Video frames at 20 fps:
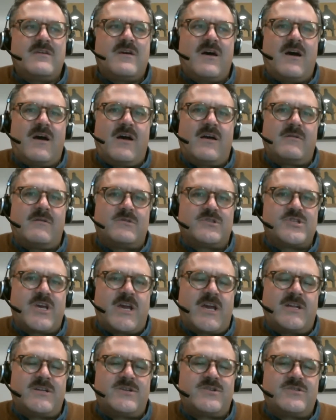it will
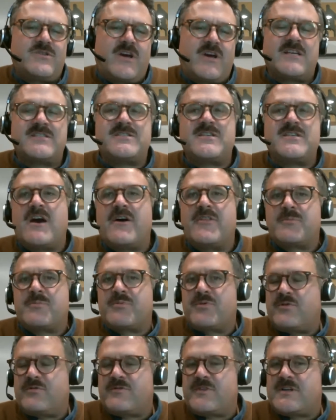change. I guess the other
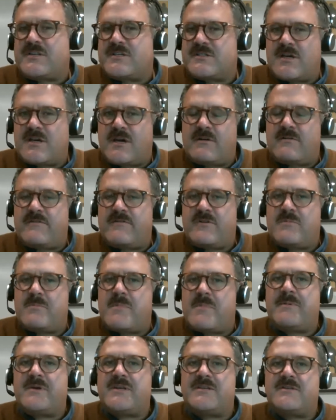proof that design review
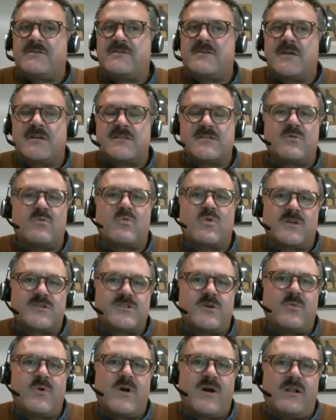maybe doesn't work
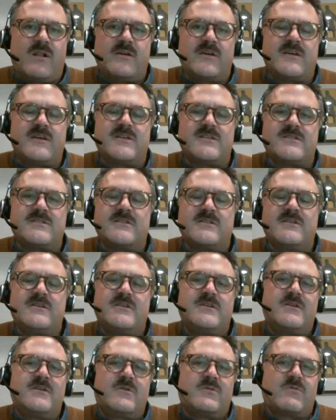so well is
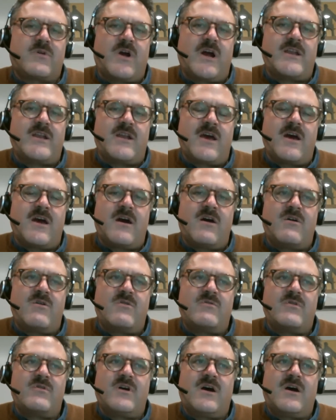right now,